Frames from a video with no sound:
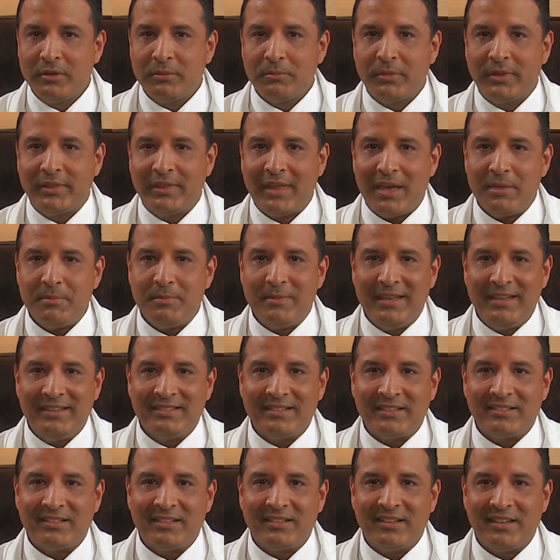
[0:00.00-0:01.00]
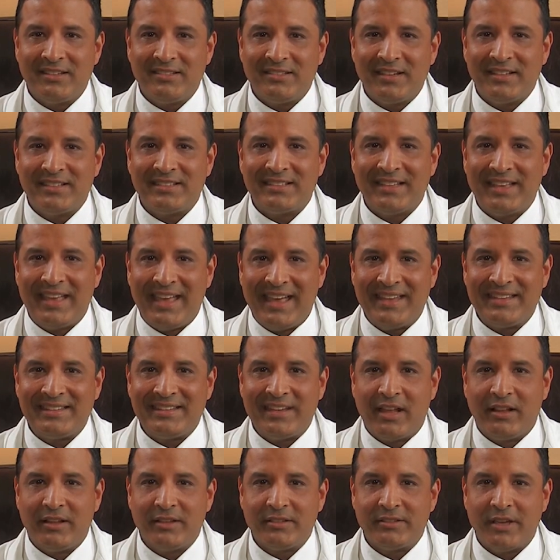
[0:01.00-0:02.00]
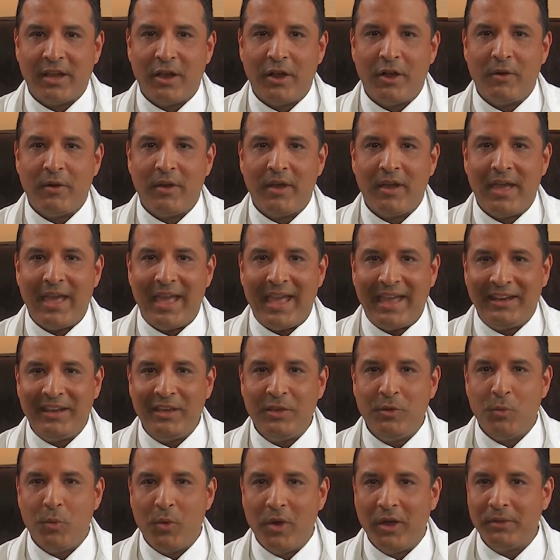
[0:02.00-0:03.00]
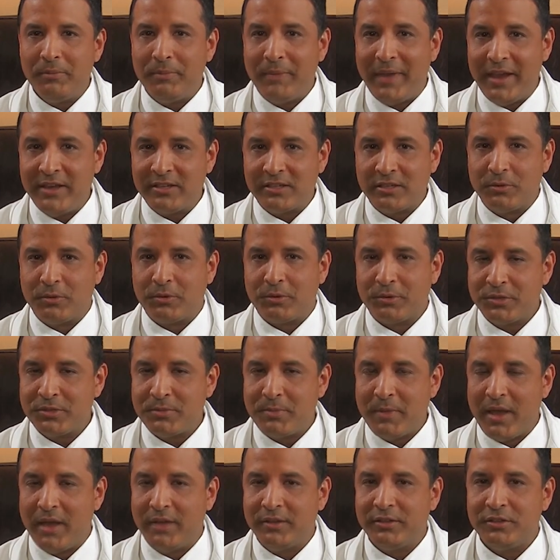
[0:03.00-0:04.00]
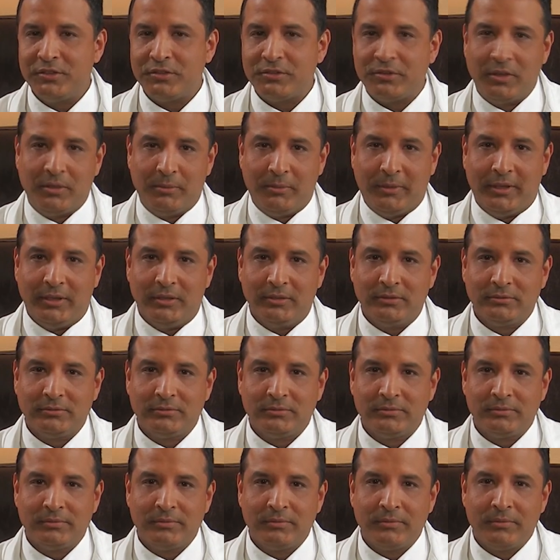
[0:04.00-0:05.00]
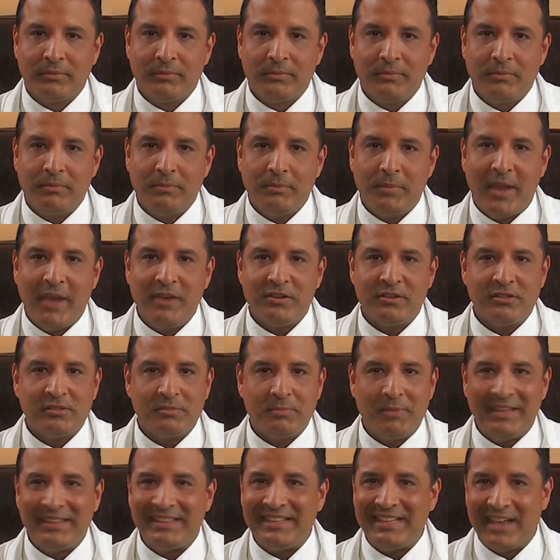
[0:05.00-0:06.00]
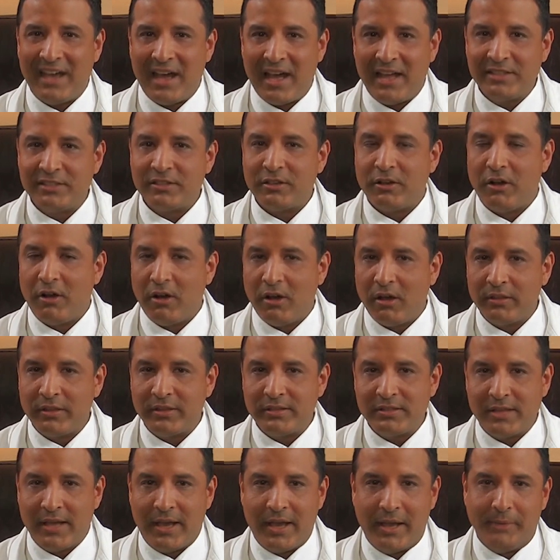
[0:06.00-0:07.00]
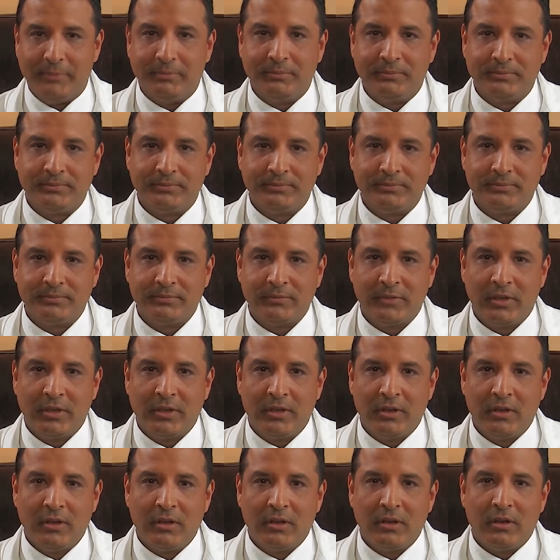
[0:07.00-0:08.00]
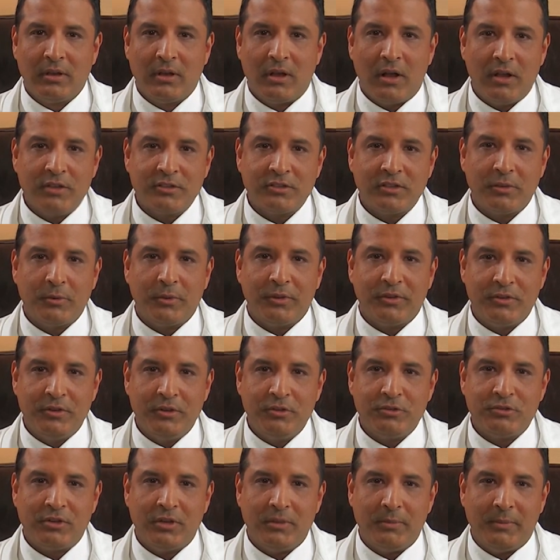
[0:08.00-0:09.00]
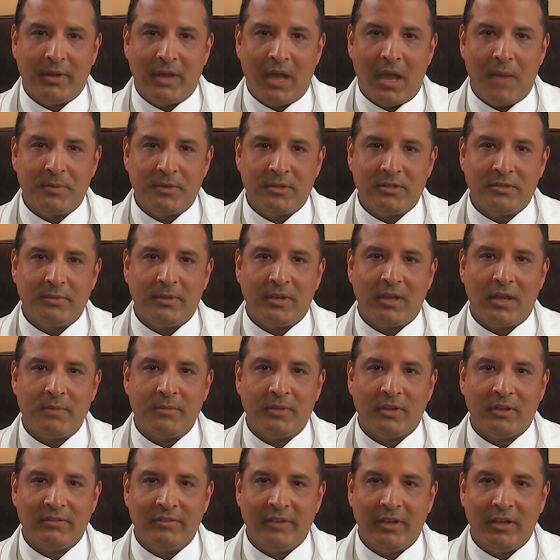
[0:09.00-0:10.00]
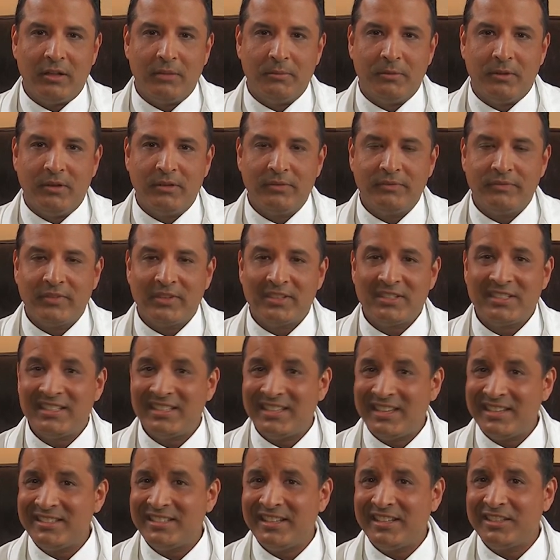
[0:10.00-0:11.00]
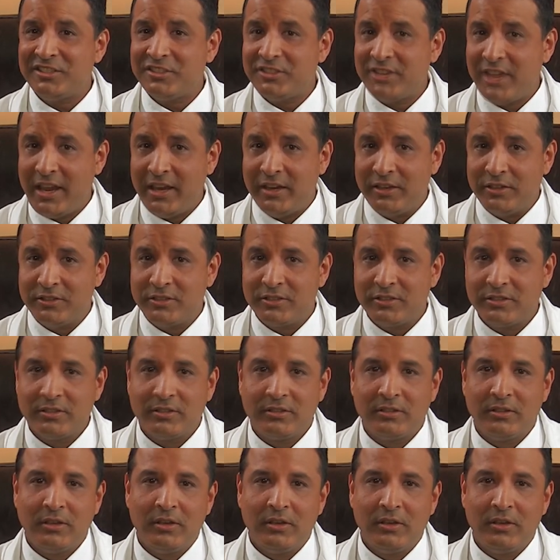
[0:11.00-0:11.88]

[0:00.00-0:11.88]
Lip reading: but that means that statistics can't tell us how any one patient will respond to treatment. Patients beat the odds all the time. Also, with new treatment options becoming available, statistics change.